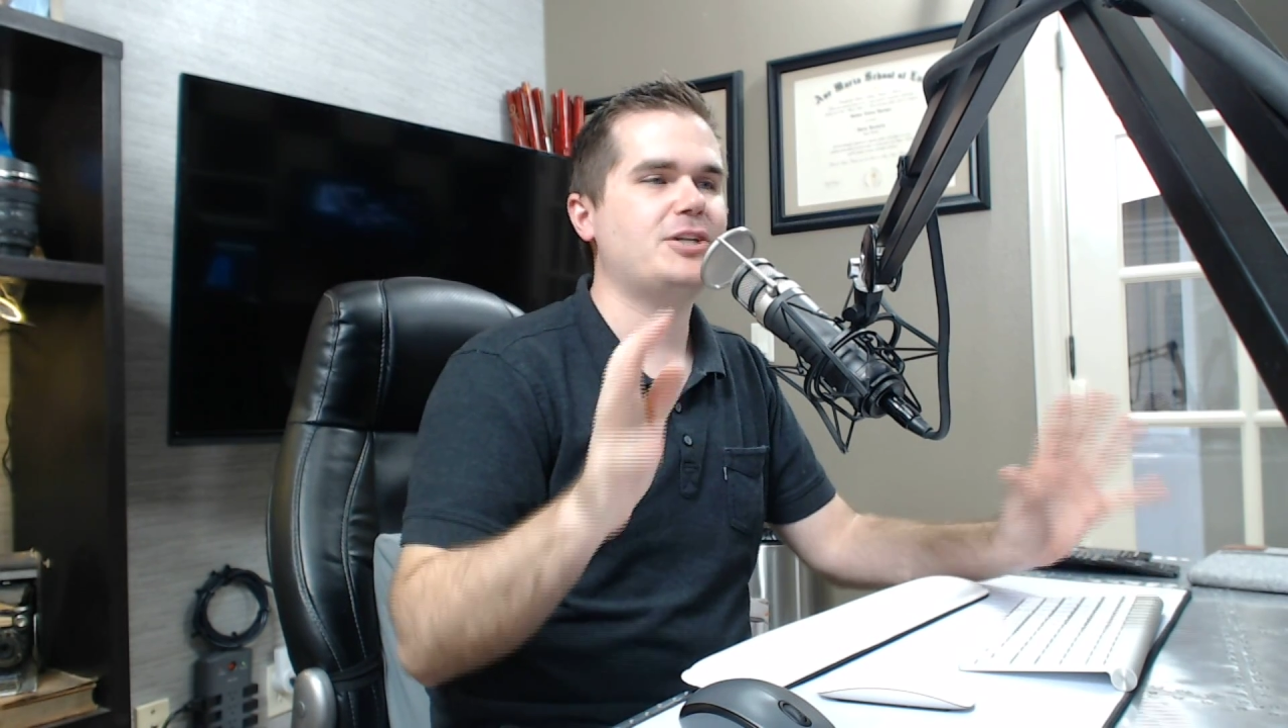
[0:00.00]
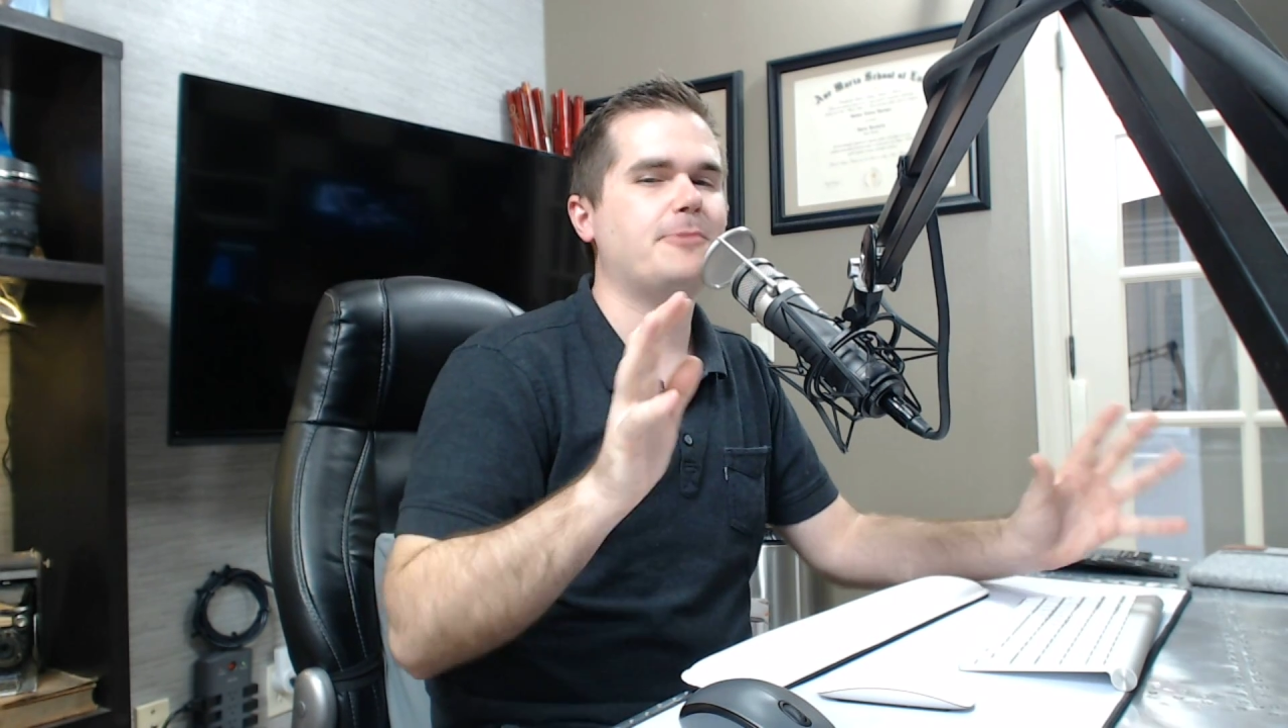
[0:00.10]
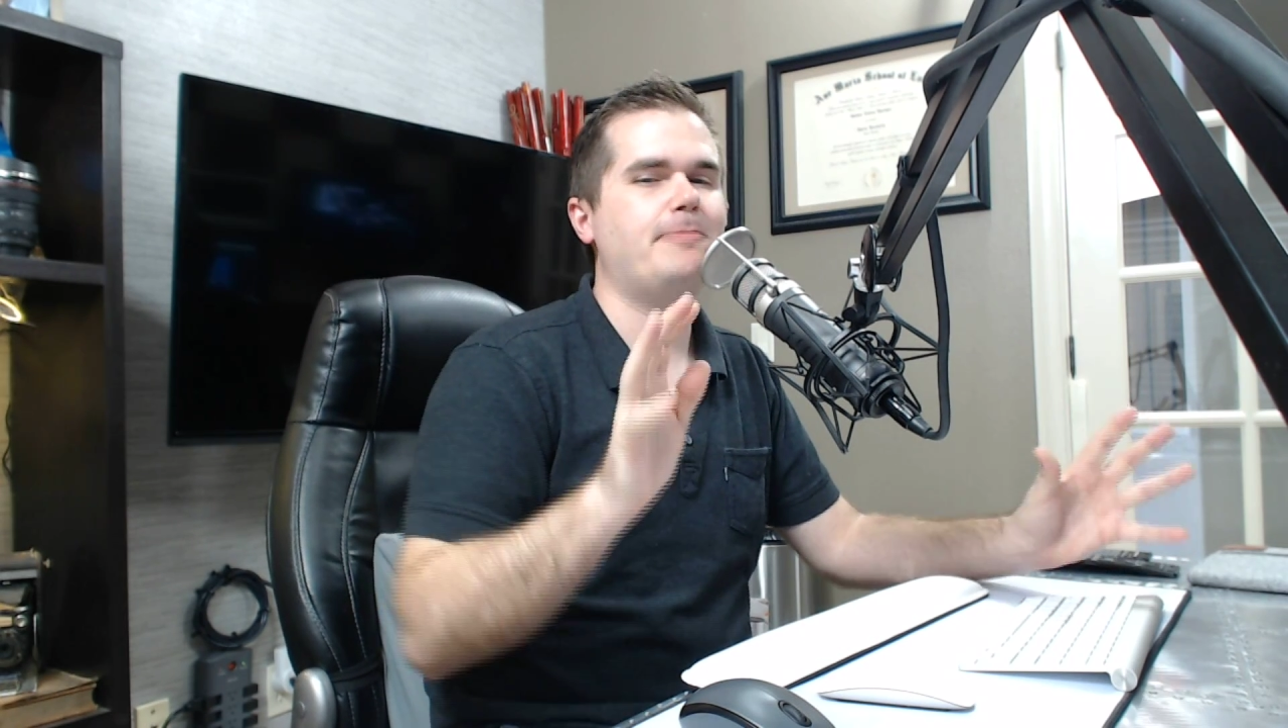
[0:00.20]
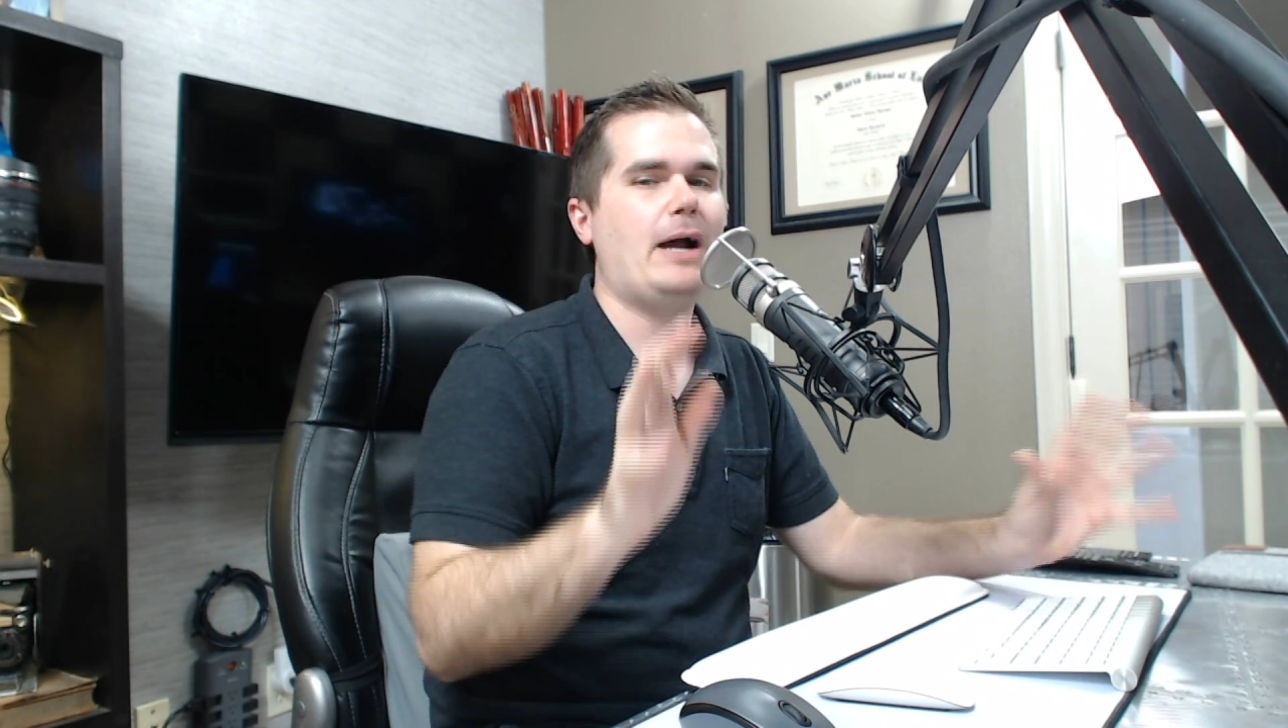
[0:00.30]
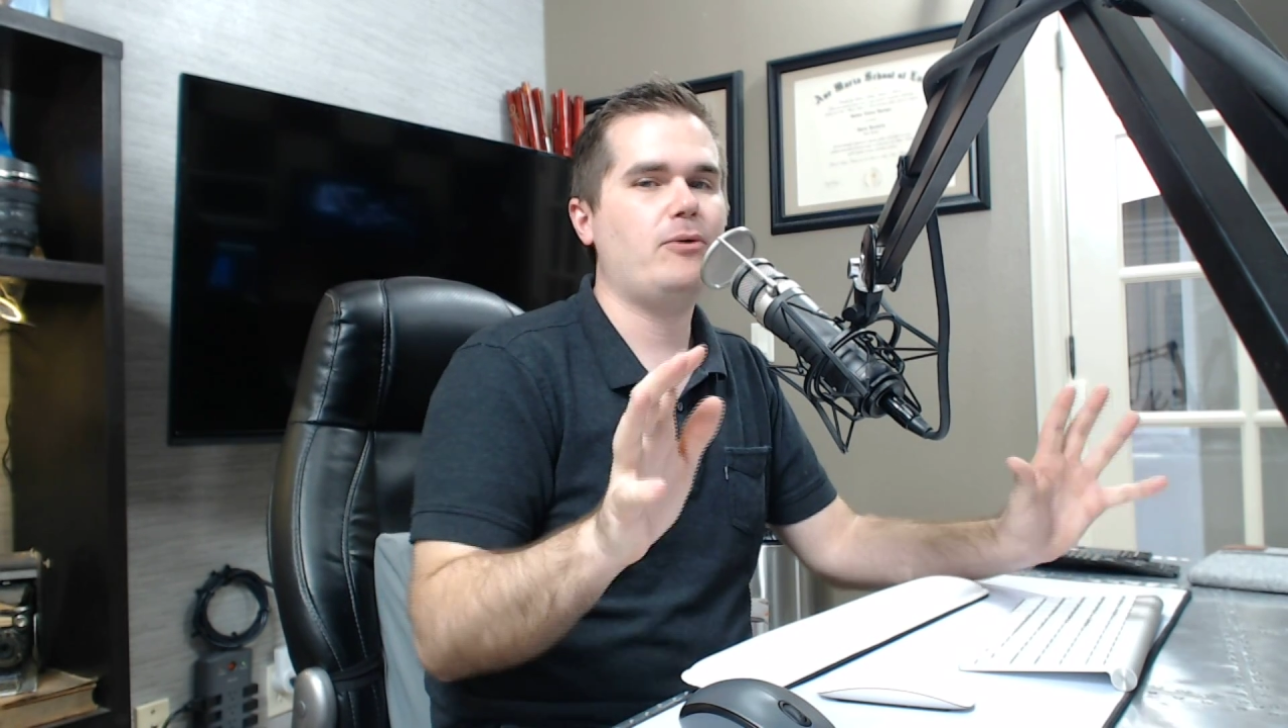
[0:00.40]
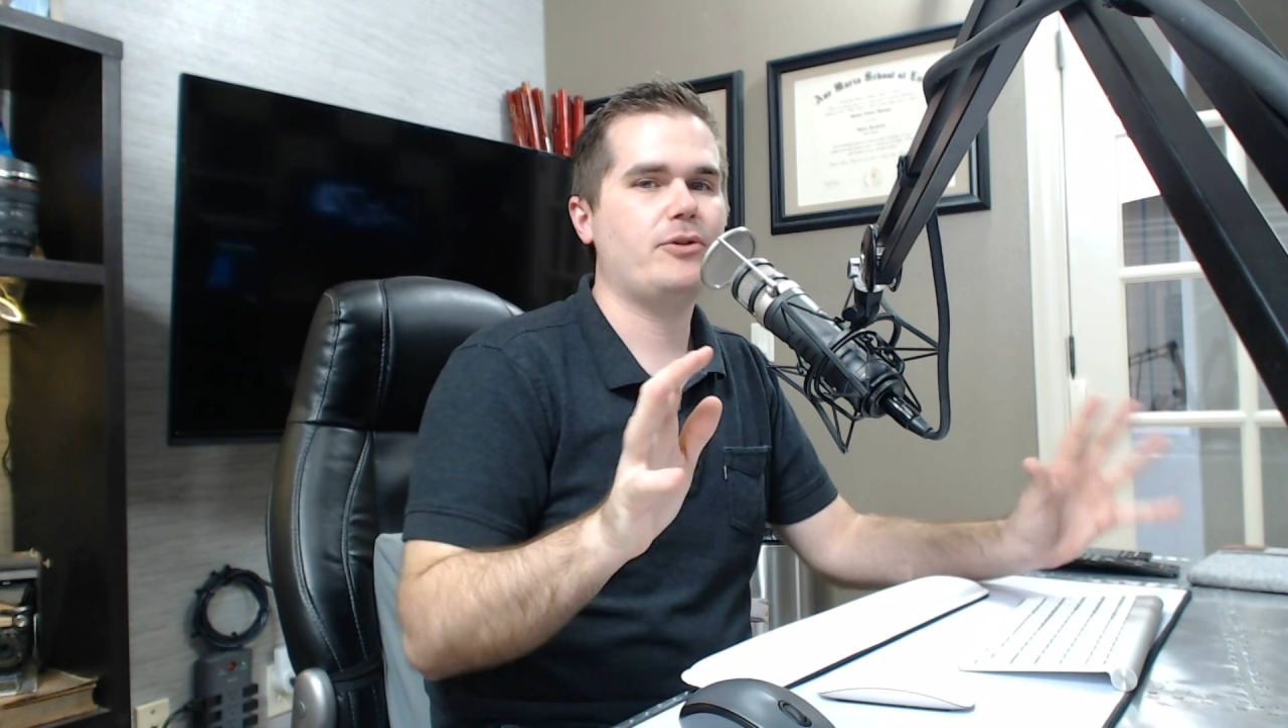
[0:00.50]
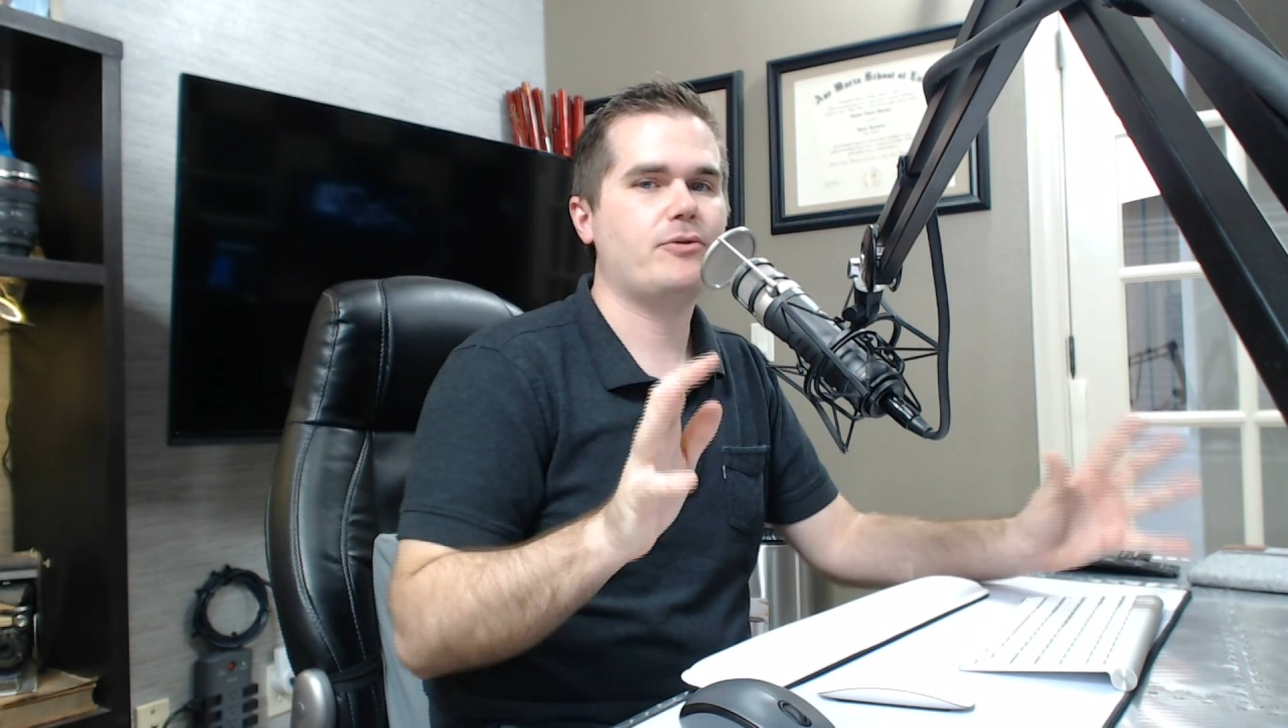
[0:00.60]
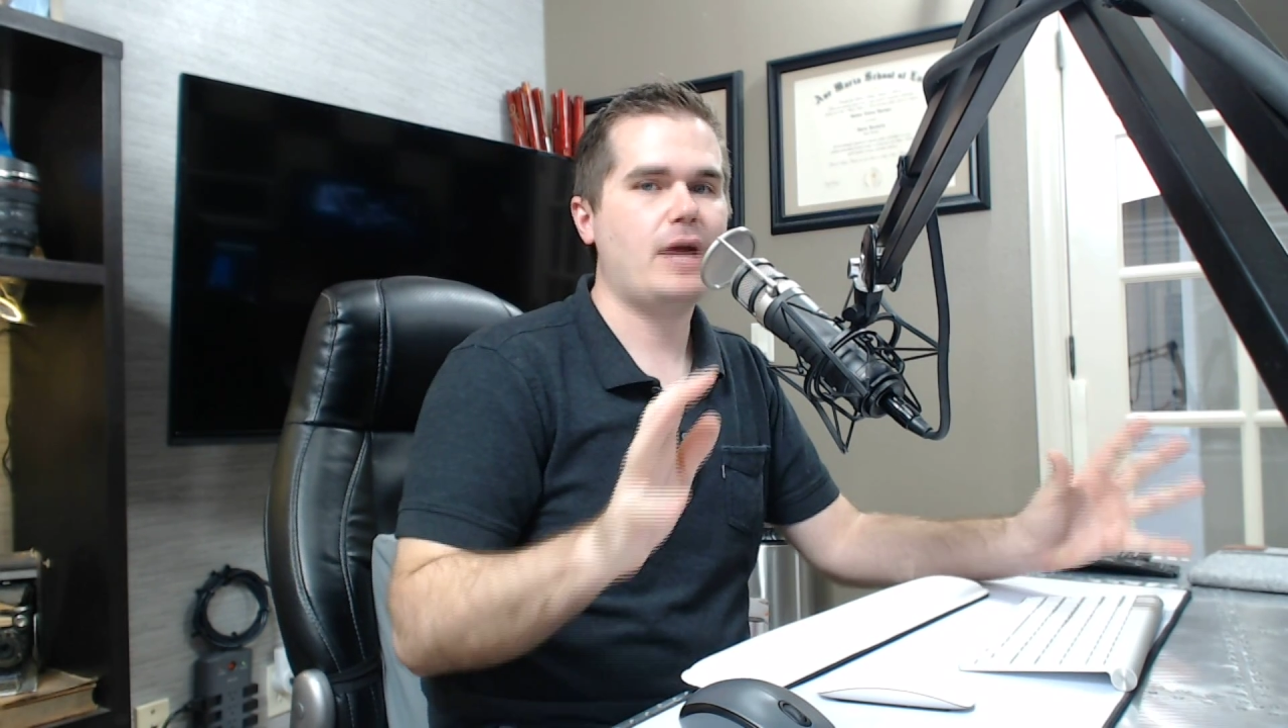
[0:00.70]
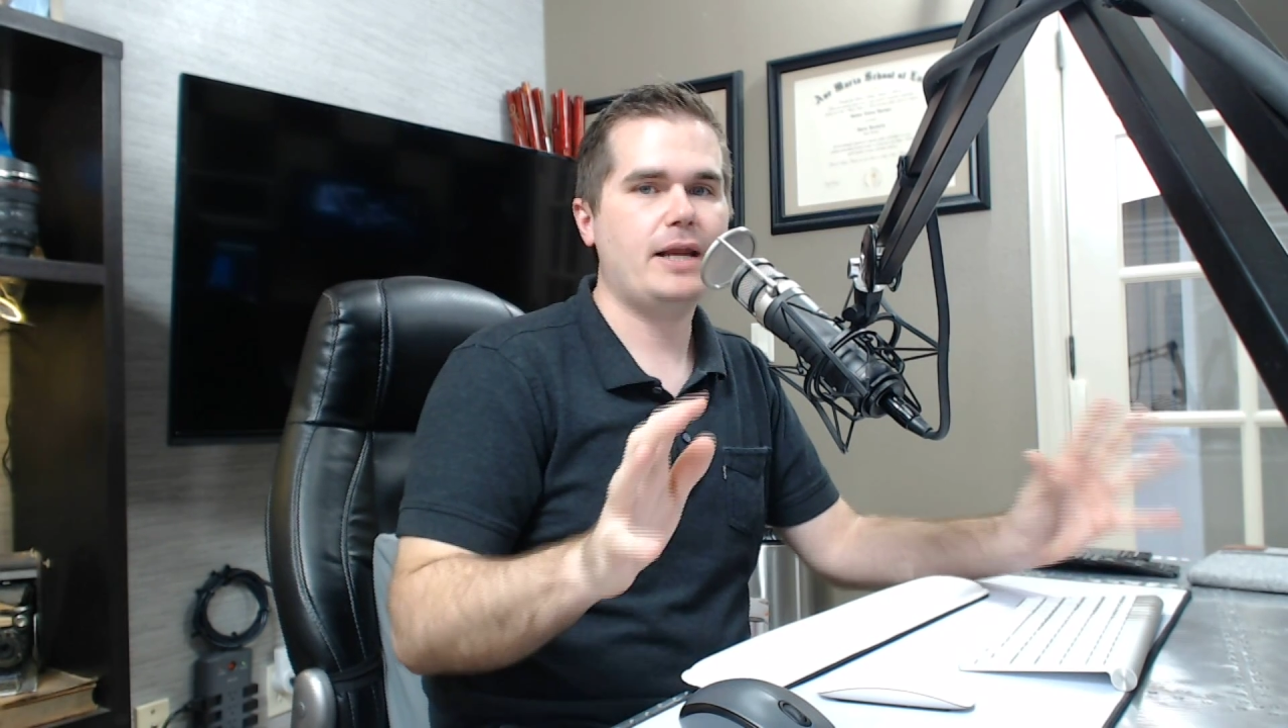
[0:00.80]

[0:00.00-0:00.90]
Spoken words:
about the right